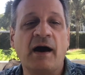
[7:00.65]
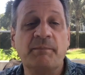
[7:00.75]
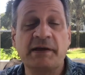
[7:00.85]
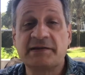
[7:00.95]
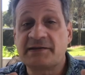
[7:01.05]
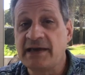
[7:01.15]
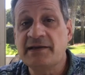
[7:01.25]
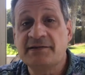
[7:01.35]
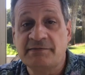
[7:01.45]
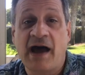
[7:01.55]
because
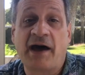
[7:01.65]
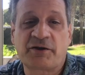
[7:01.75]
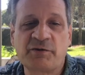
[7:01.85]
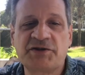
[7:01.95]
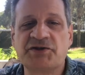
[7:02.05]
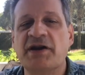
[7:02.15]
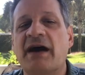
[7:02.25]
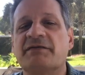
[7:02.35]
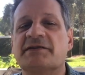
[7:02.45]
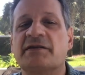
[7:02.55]
he's not a Christian,
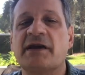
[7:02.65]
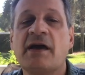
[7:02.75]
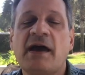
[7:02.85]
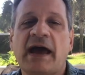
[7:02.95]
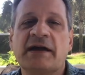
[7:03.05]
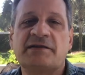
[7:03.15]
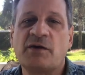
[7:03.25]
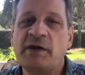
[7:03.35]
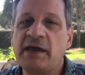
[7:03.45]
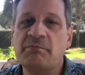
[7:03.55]
obviously, and
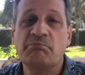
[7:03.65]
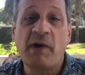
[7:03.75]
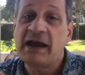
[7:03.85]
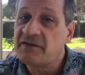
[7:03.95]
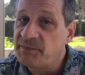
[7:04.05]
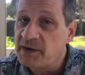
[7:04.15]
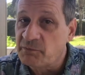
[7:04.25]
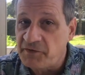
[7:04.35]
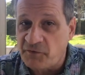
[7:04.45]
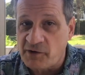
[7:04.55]
so he might have been
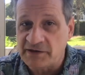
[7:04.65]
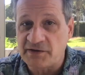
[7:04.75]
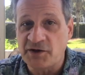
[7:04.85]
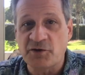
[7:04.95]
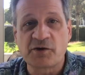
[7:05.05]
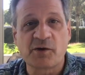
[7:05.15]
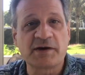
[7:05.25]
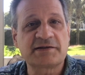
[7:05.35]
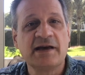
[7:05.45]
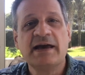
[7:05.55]
referring to the
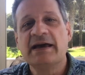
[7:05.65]
Eucharist,